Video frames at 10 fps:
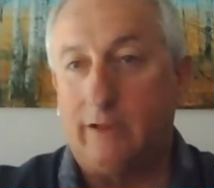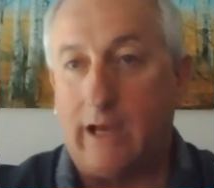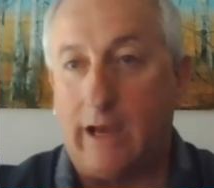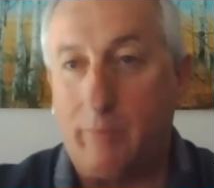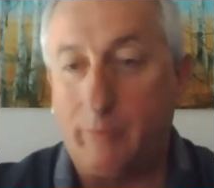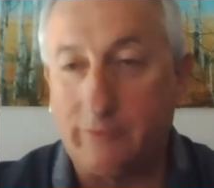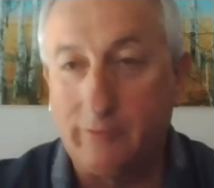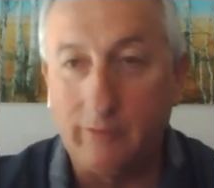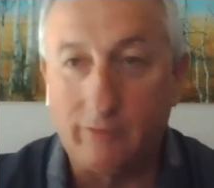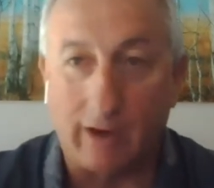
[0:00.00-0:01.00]
I was
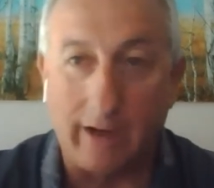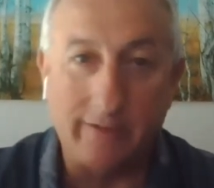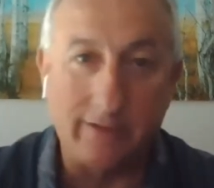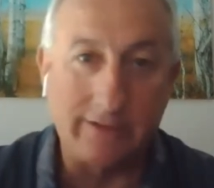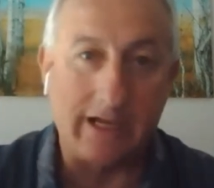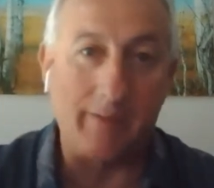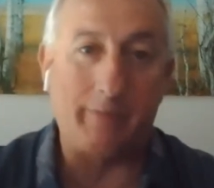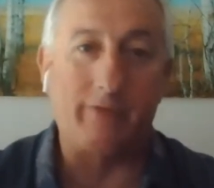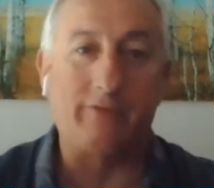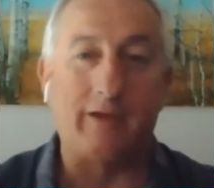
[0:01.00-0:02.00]
trying to type
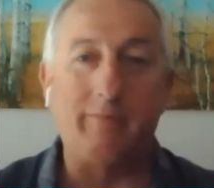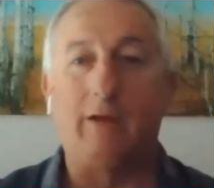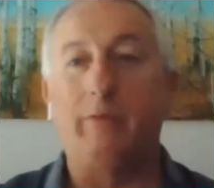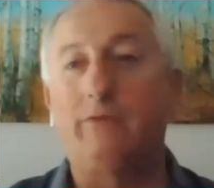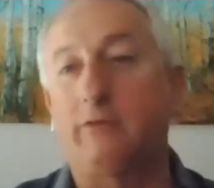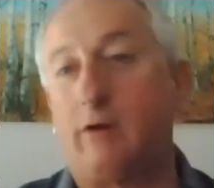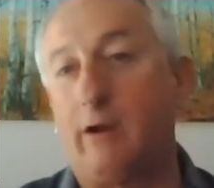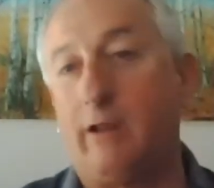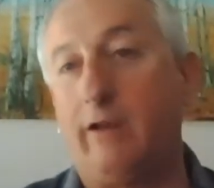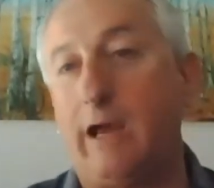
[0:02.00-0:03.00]
at the same time we
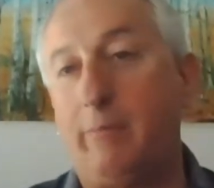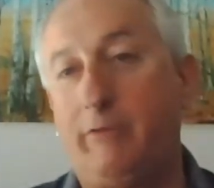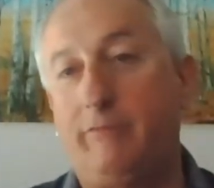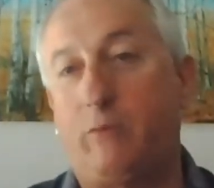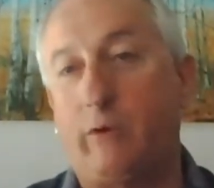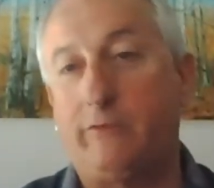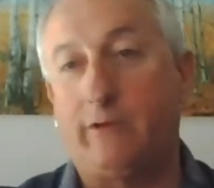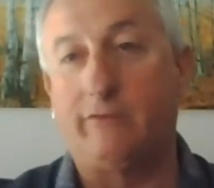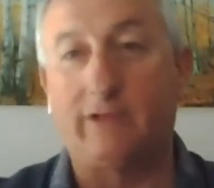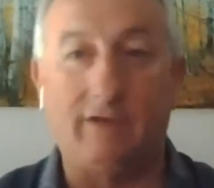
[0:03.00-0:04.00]
started. I put
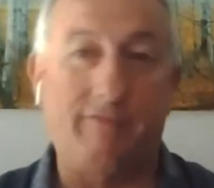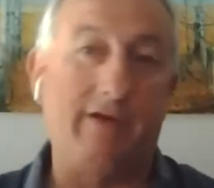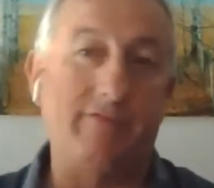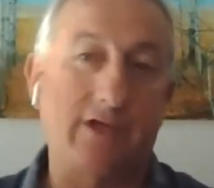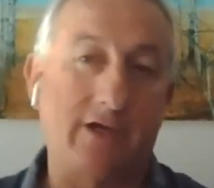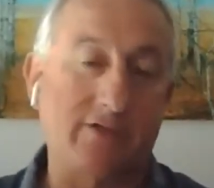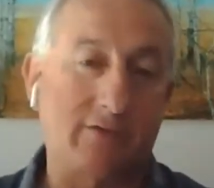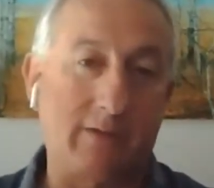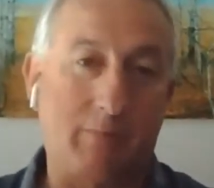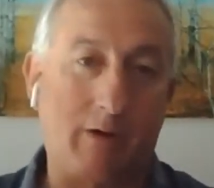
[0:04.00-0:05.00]
4675 Johns
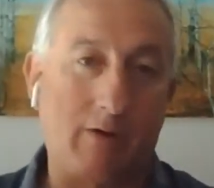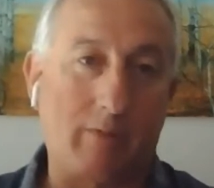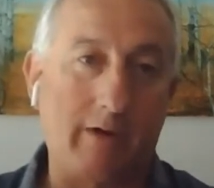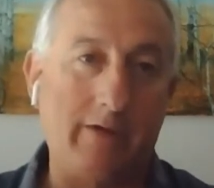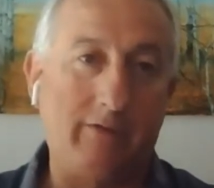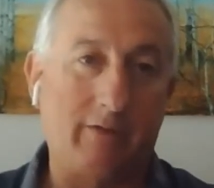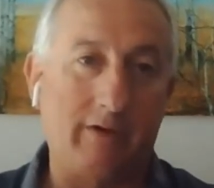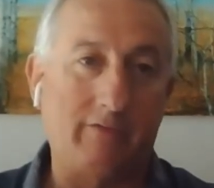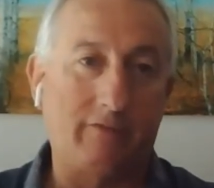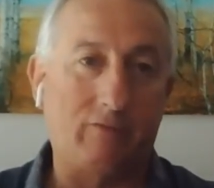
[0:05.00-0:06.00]
Creek Parkway. There
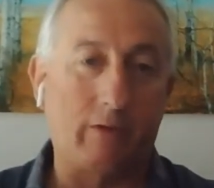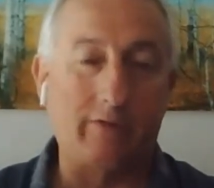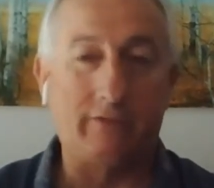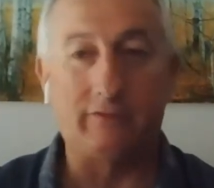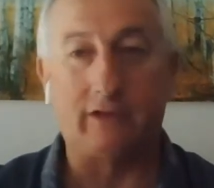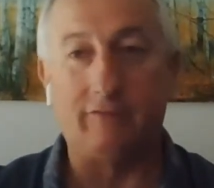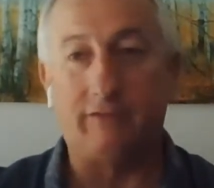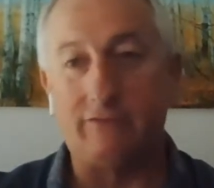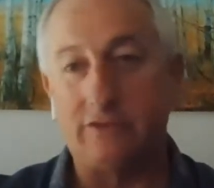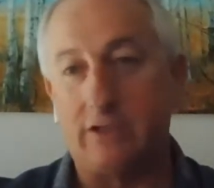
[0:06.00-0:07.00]
is a
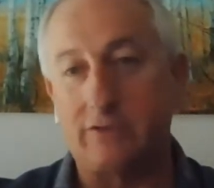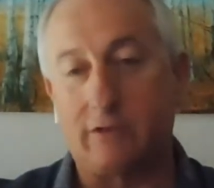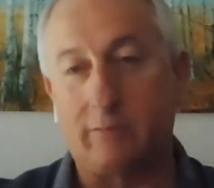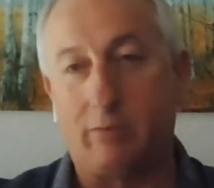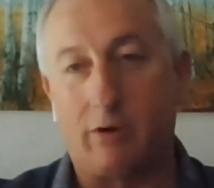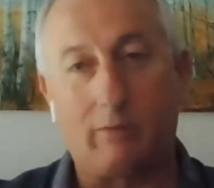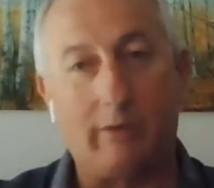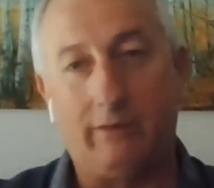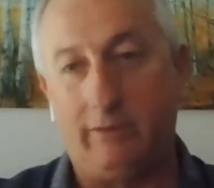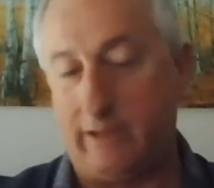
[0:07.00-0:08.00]
4675 Johns Creek
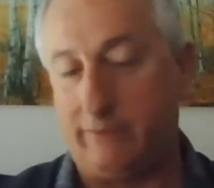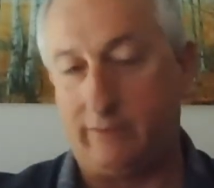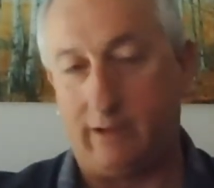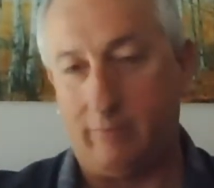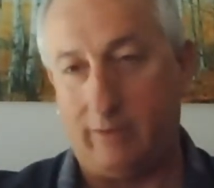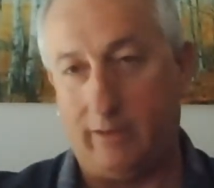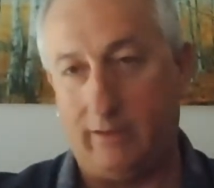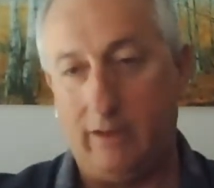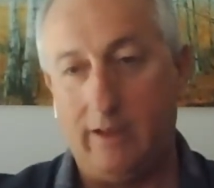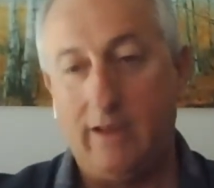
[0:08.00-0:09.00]
Parkway. That's not me.